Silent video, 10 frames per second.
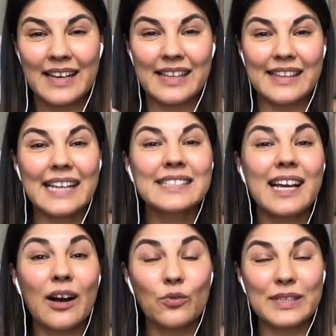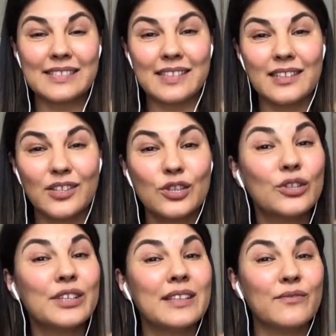And that's how we started
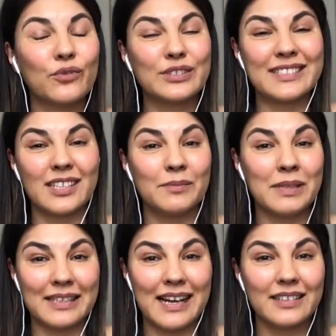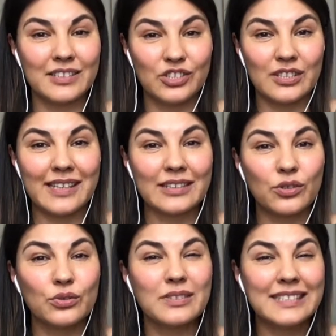looking for terminology
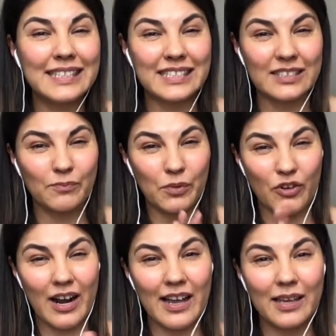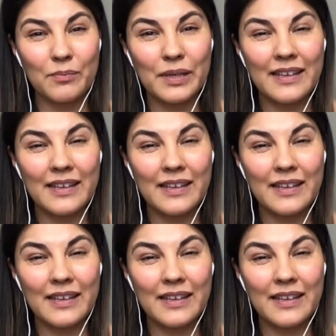that could describe,